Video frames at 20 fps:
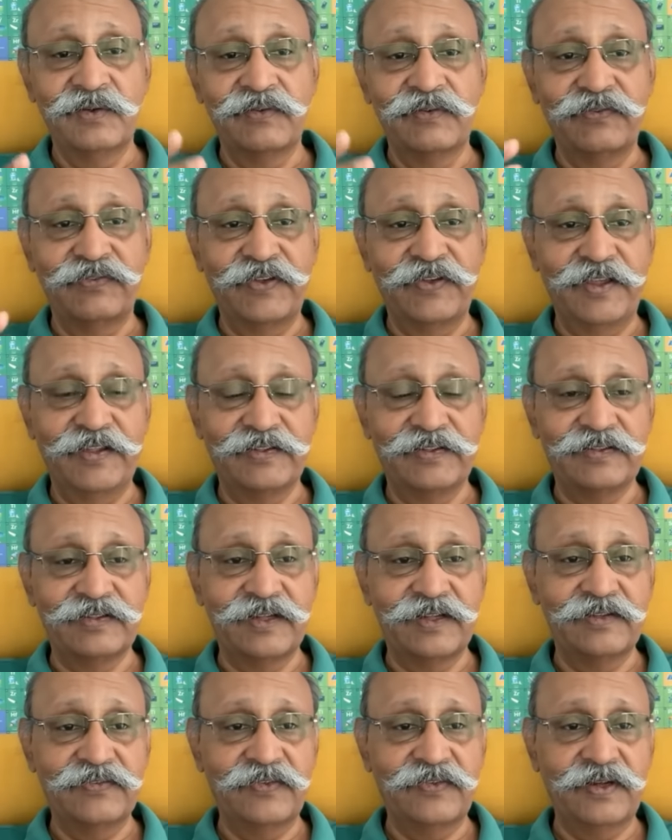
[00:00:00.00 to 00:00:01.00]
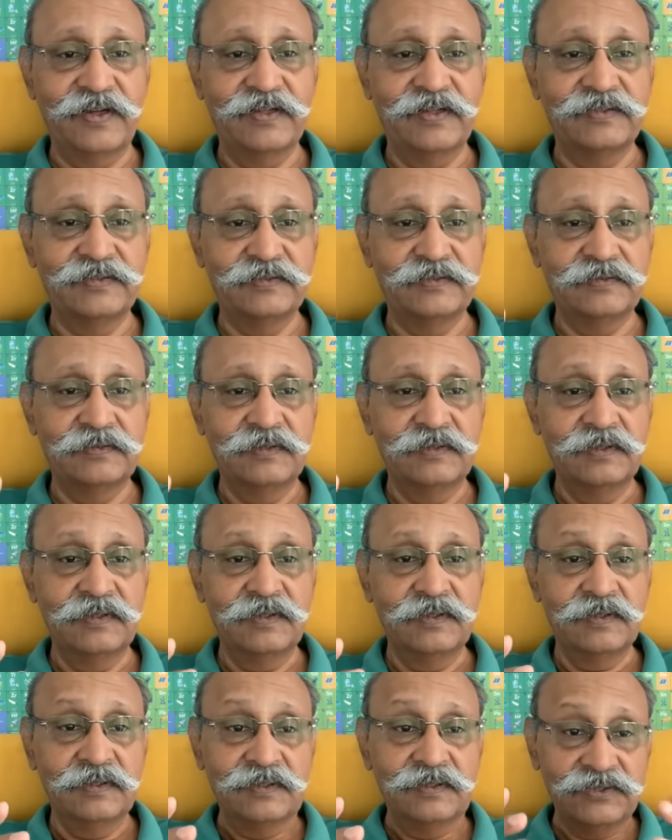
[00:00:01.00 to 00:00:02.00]
of affairs as far as
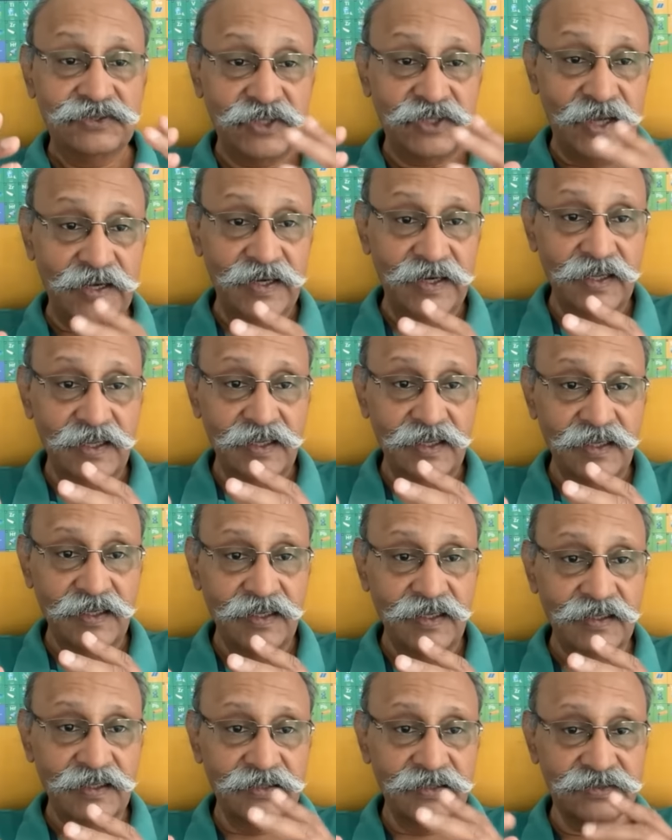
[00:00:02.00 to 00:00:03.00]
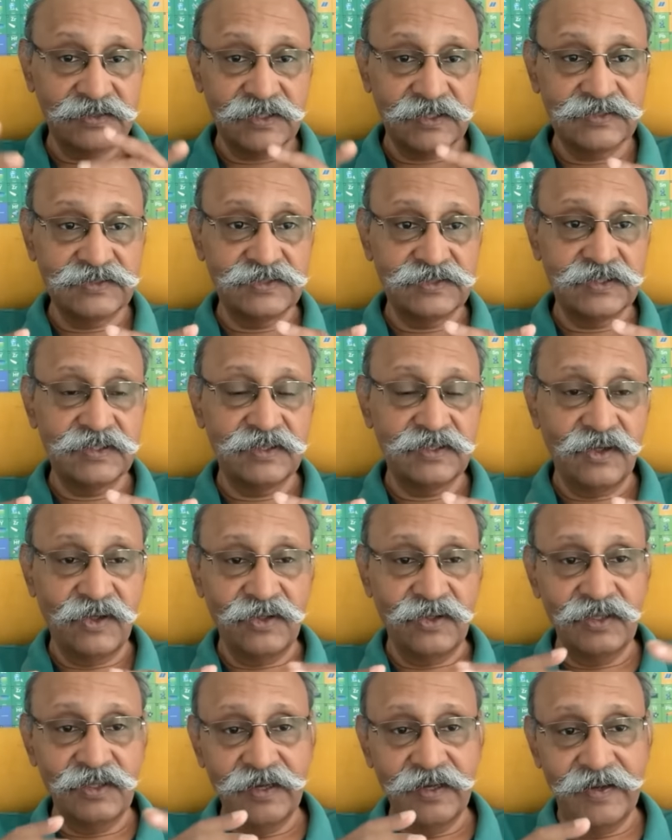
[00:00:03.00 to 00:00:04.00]
China is concerned
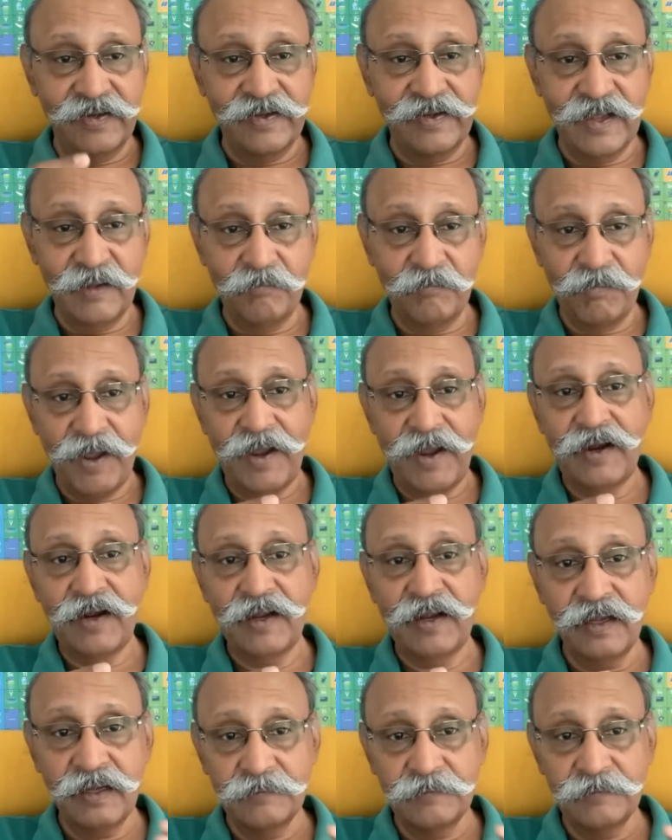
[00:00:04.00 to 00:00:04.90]
on the India-Pak,